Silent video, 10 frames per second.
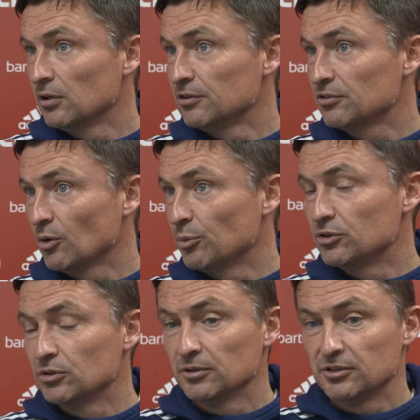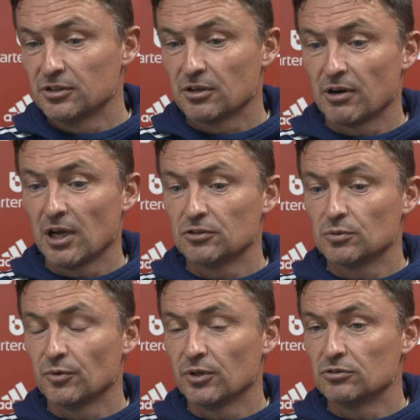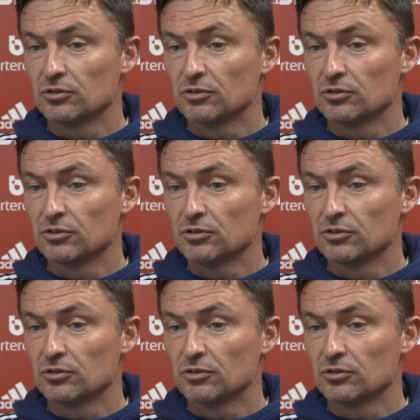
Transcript: at least an opportunity to create something.